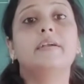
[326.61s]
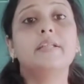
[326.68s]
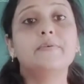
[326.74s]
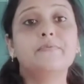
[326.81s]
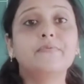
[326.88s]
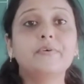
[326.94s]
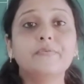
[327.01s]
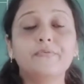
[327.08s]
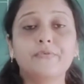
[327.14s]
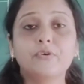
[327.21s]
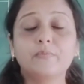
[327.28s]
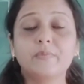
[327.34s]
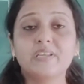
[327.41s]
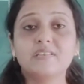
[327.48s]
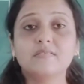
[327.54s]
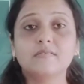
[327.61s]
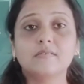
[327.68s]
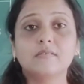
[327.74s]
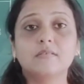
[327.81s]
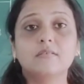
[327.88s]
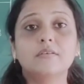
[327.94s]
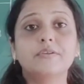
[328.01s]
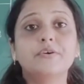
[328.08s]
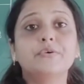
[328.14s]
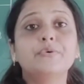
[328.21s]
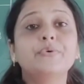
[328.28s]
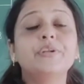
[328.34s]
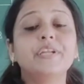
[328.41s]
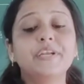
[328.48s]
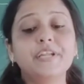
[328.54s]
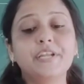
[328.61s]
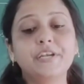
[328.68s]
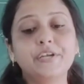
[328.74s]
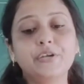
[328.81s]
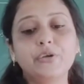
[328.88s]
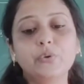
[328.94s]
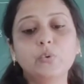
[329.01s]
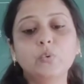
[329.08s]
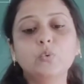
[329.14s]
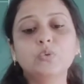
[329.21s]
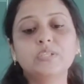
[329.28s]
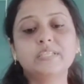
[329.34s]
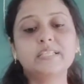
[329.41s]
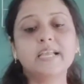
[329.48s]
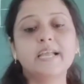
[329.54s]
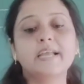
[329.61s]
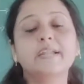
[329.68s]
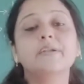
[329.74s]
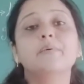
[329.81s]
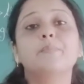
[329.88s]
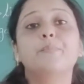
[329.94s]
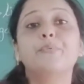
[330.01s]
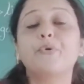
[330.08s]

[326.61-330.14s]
differ from each other according to their